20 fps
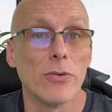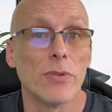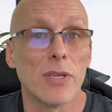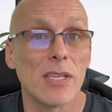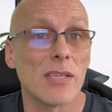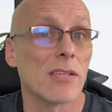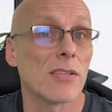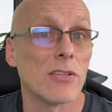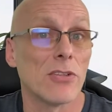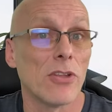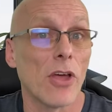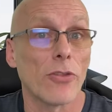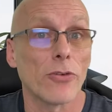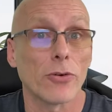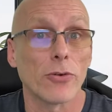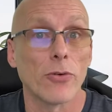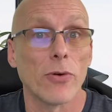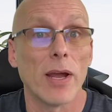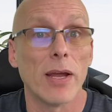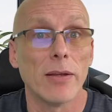This is another
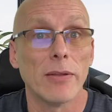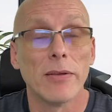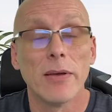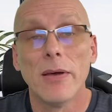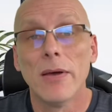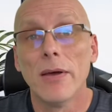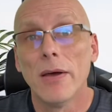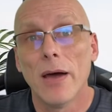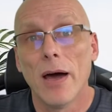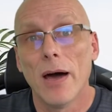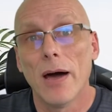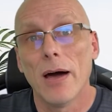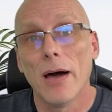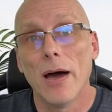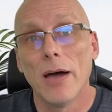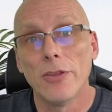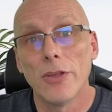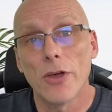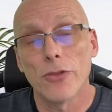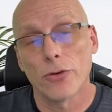great
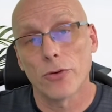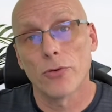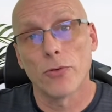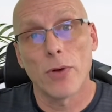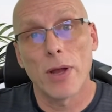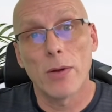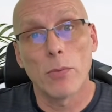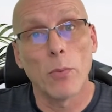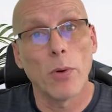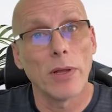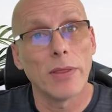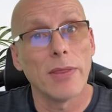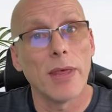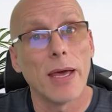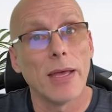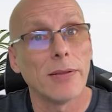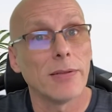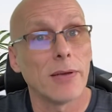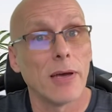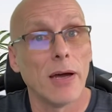one
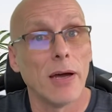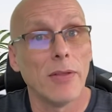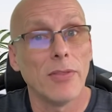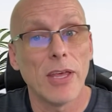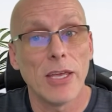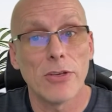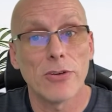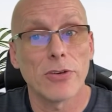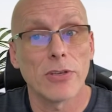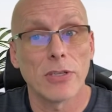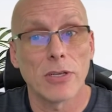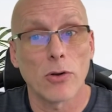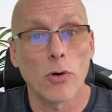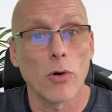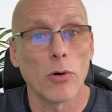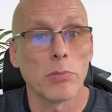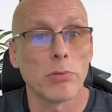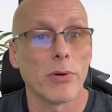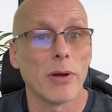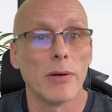that you can
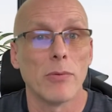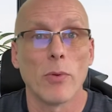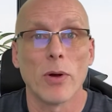incorporate,